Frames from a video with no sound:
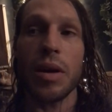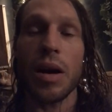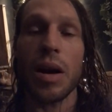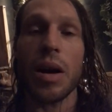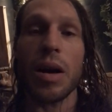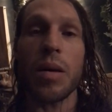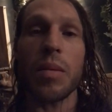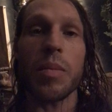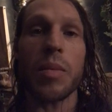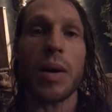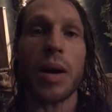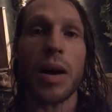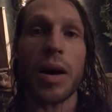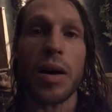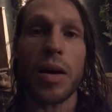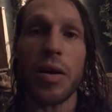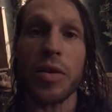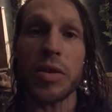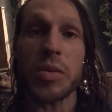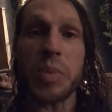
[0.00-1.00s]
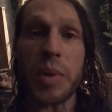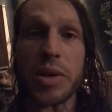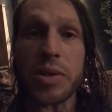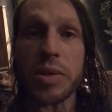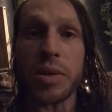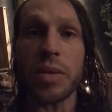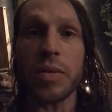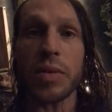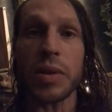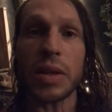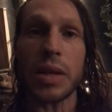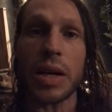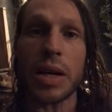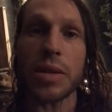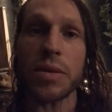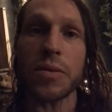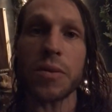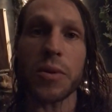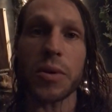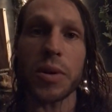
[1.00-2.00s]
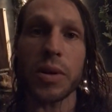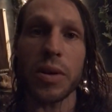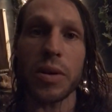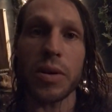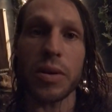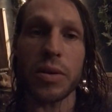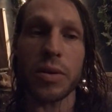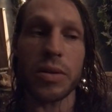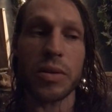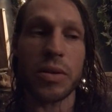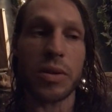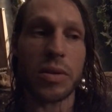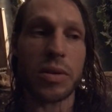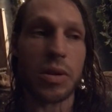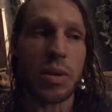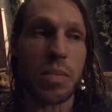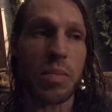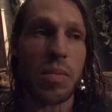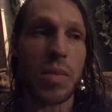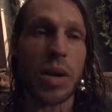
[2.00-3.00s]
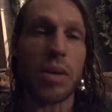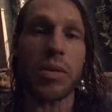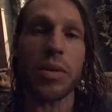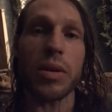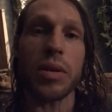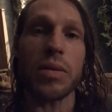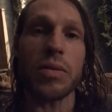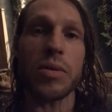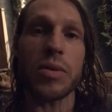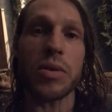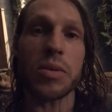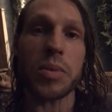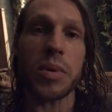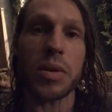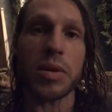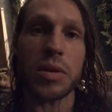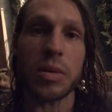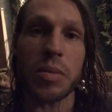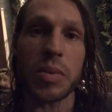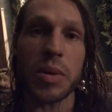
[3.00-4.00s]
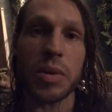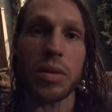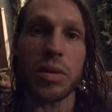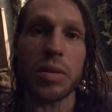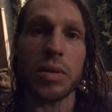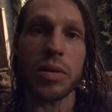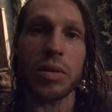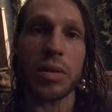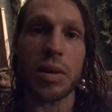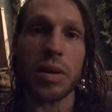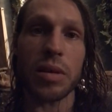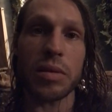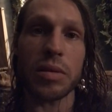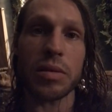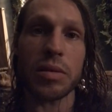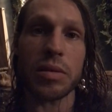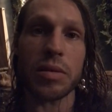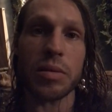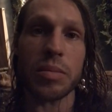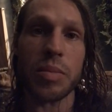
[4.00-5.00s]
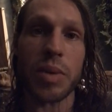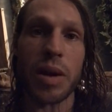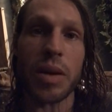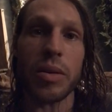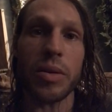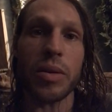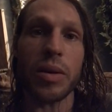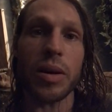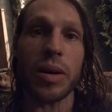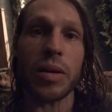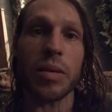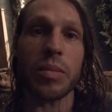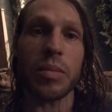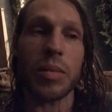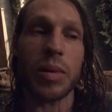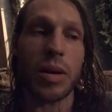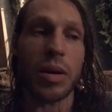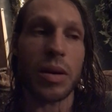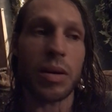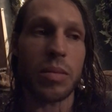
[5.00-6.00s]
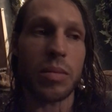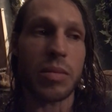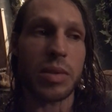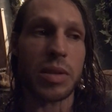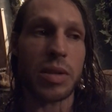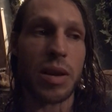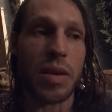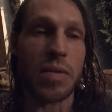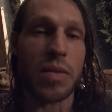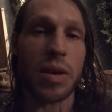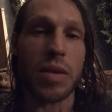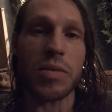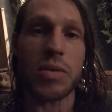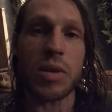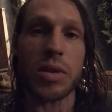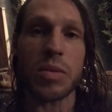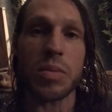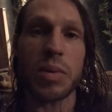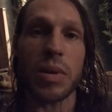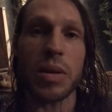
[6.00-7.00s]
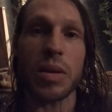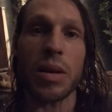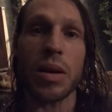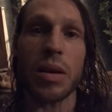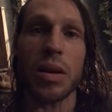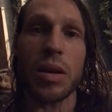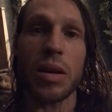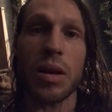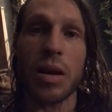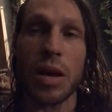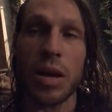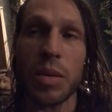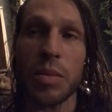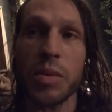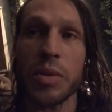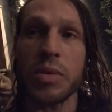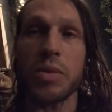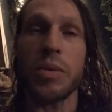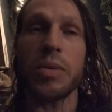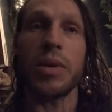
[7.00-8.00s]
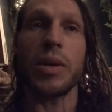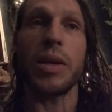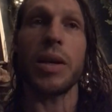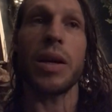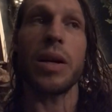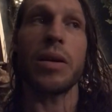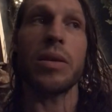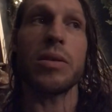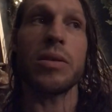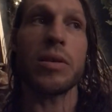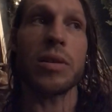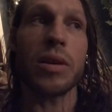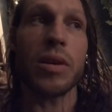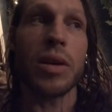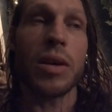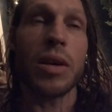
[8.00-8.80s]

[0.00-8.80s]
um, especially over the last four years, just a mountain of responsibilities has piled up. Um, stuff I've just been unable to engage,